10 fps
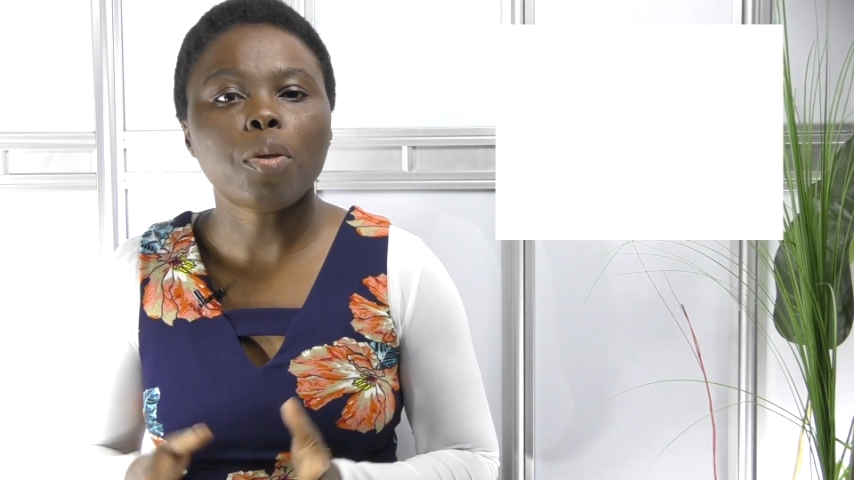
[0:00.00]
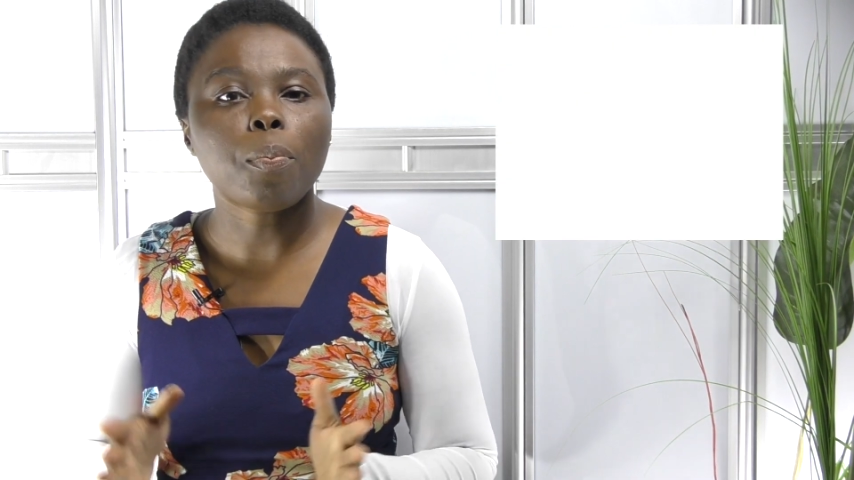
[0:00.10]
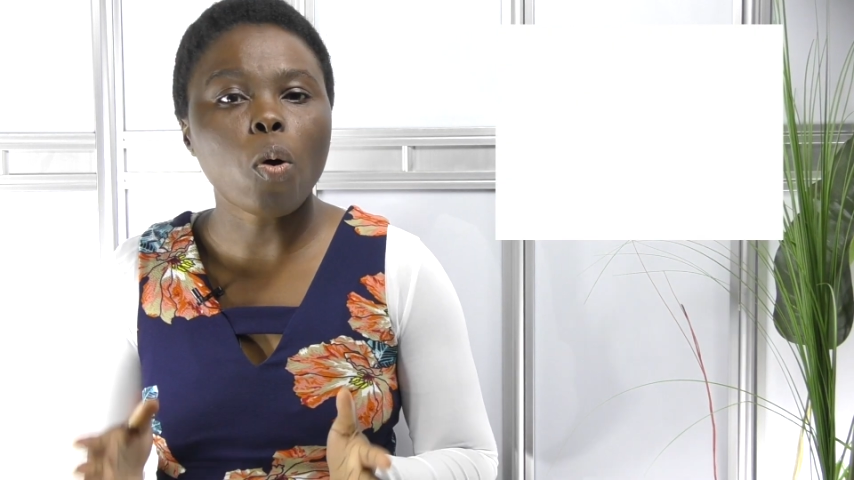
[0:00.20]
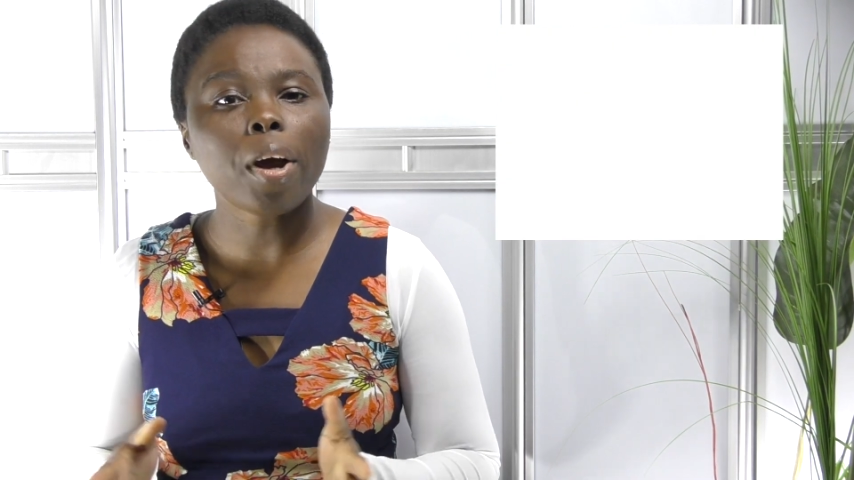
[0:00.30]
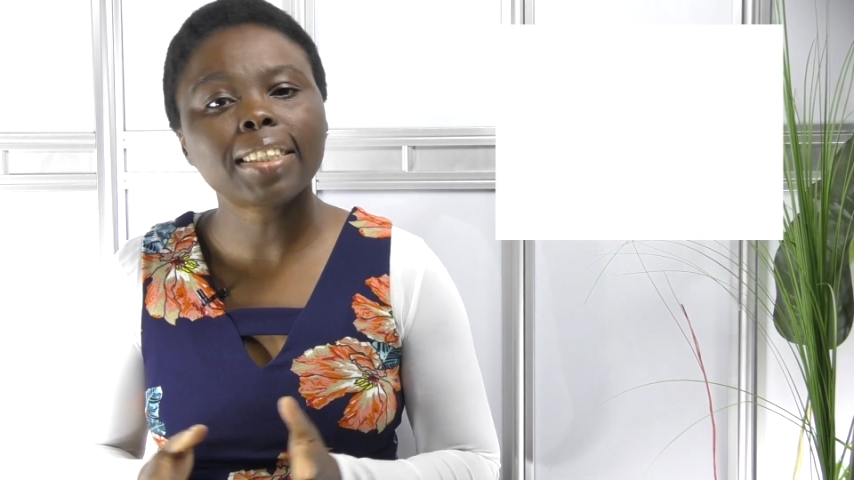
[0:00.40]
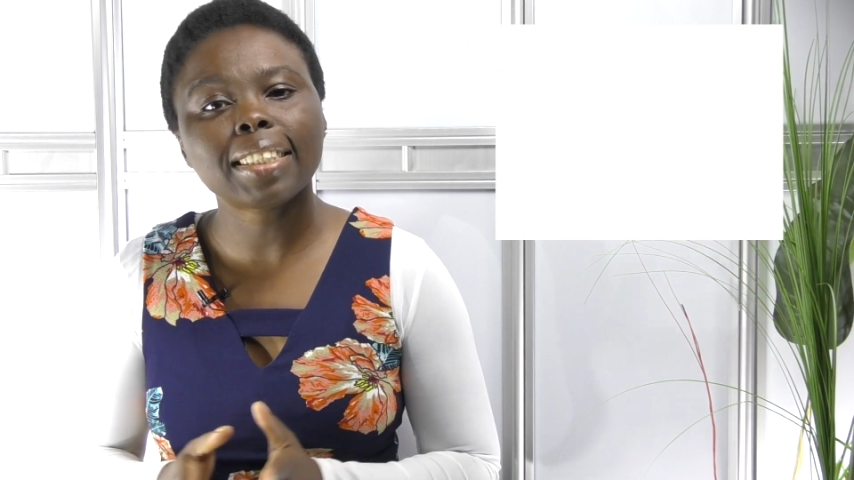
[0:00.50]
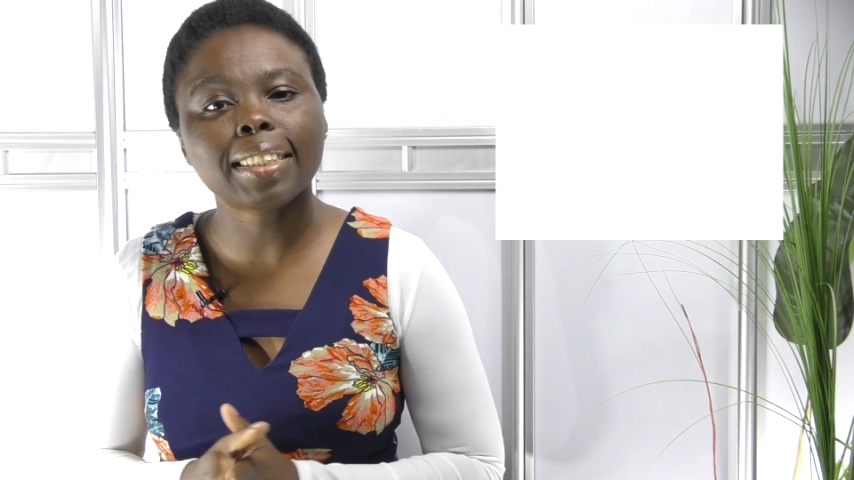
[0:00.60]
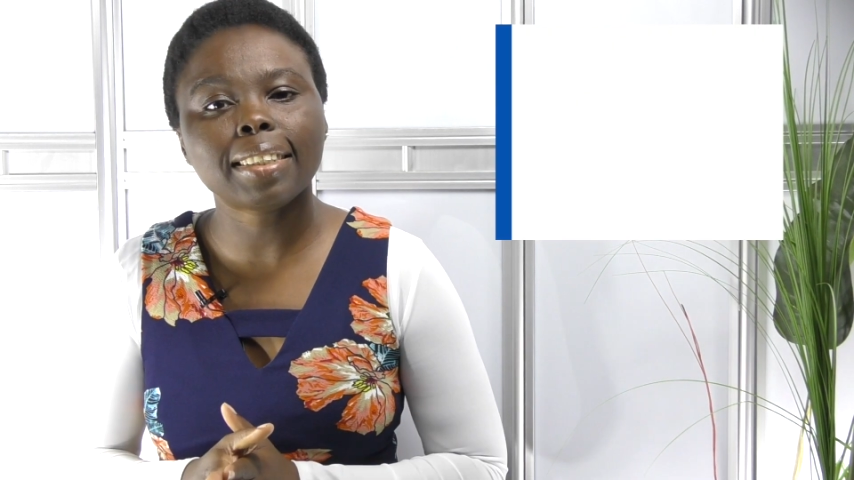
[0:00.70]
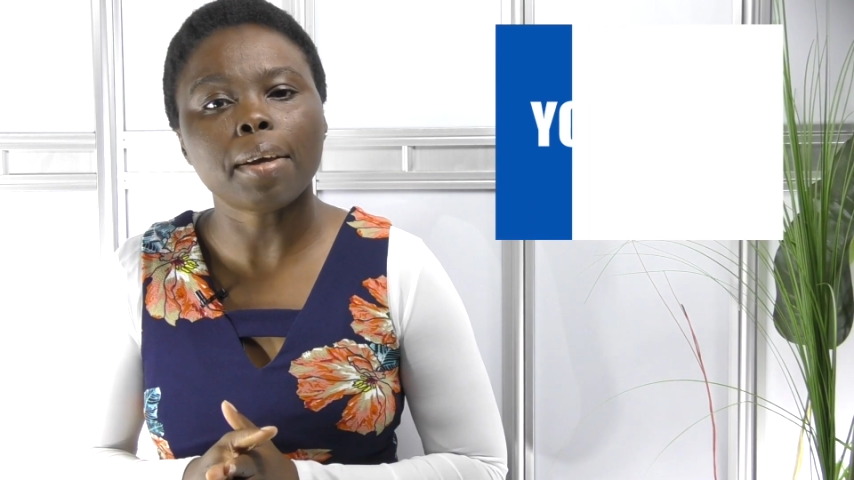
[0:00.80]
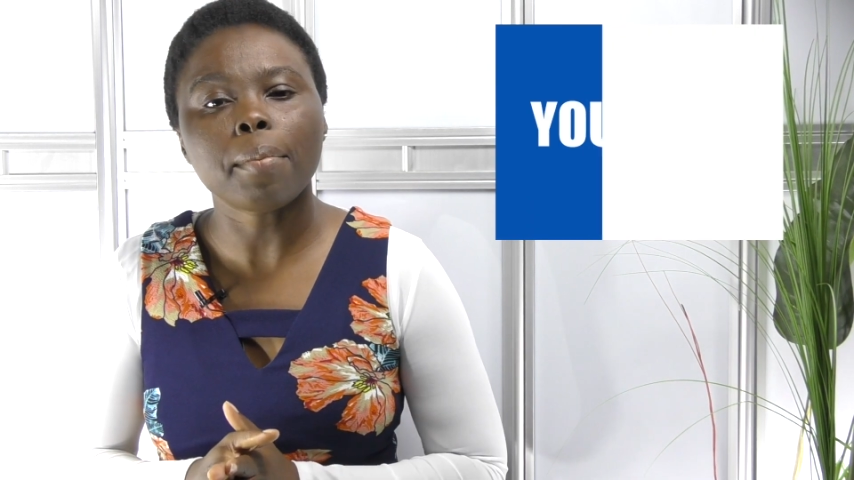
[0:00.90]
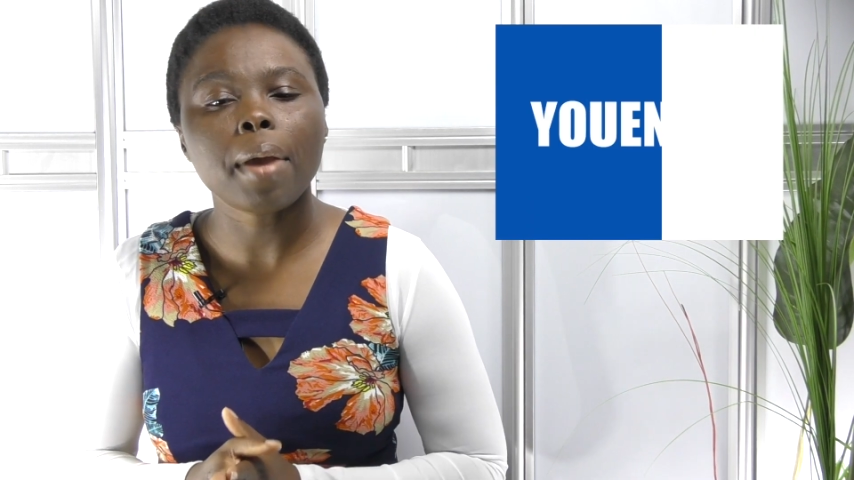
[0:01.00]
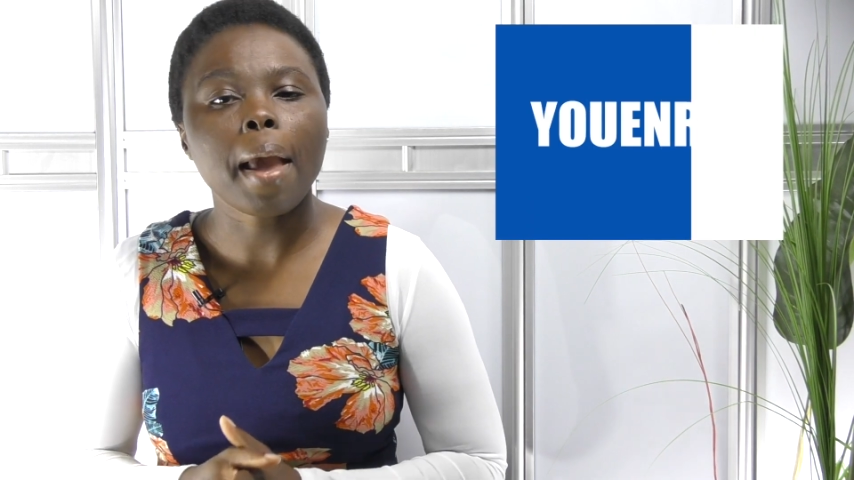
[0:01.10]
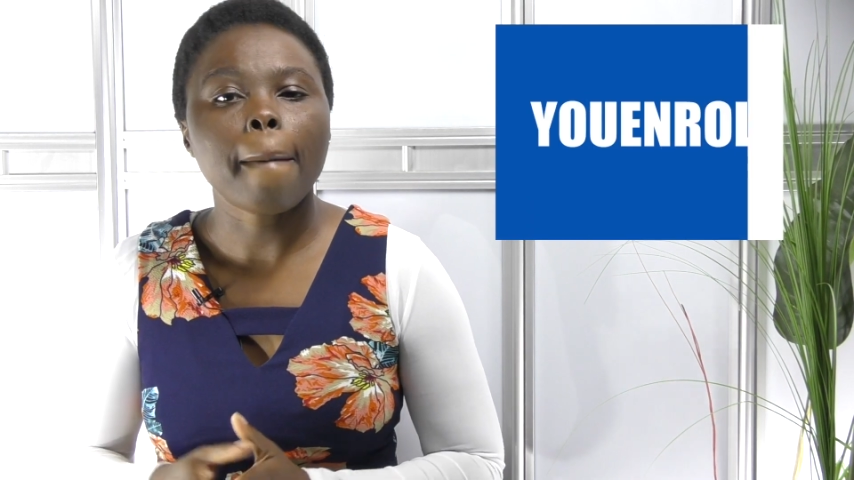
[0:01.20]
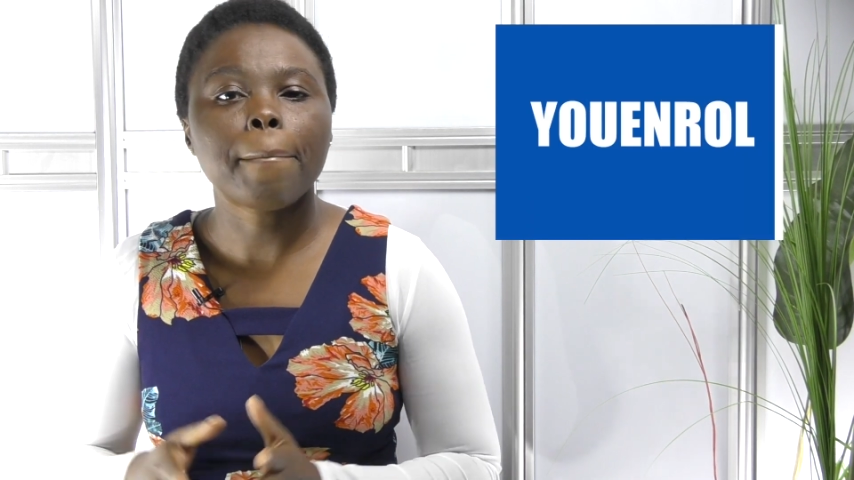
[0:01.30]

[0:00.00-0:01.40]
the point system